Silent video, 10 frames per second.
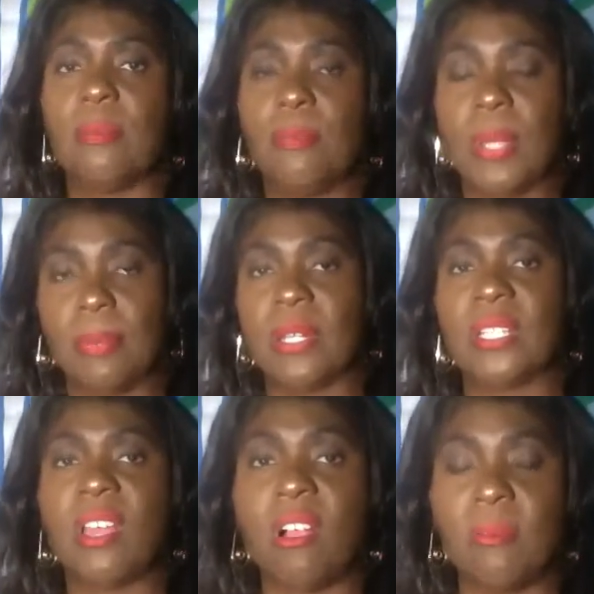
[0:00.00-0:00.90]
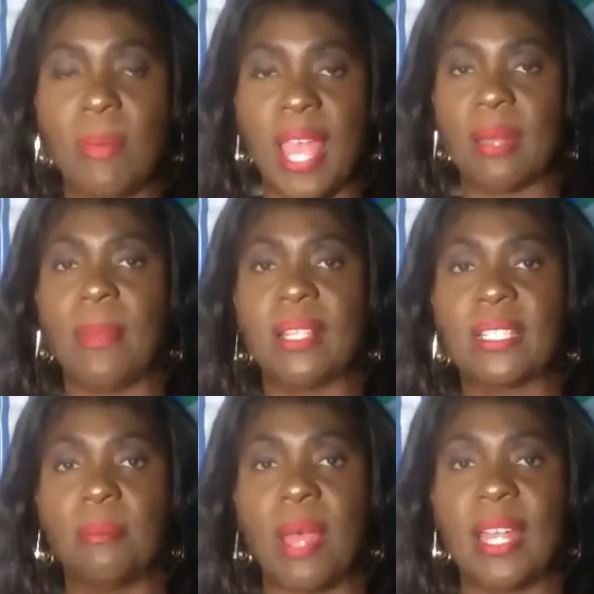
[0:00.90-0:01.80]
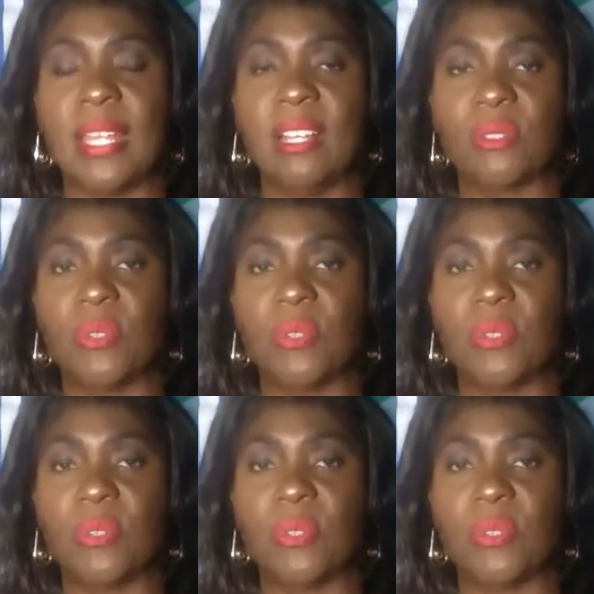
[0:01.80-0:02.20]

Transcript: pimping and talking bad about somebody else.